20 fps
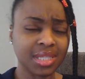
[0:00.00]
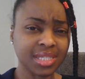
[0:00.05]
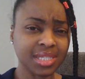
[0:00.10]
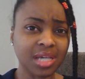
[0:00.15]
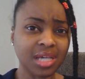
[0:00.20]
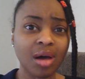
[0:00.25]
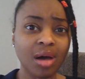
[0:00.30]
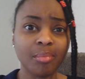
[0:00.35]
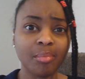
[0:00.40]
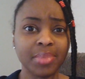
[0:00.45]

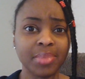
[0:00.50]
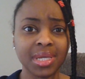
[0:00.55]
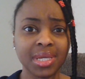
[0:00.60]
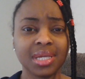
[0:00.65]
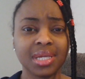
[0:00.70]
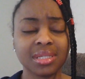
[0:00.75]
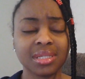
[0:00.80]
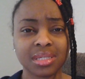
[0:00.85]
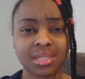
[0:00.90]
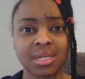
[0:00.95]
upbeat
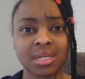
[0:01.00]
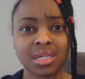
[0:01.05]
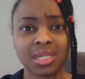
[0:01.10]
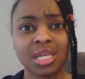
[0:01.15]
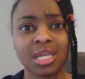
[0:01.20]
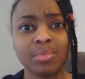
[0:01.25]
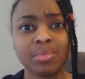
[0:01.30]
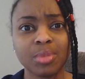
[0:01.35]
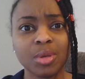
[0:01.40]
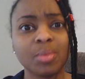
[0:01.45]
and can
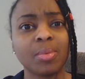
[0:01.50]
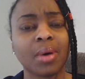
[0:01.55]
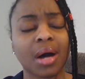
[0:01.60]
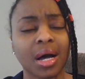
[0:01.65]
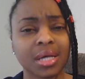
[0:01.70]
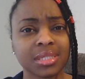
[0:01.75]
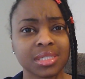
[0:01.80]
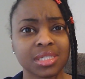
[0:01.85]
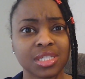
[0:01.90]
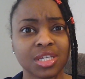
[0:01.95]
keep you
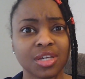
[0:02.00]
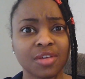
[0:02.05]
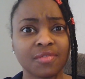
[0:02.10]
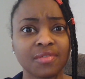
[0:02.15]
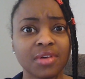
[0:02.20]
positive.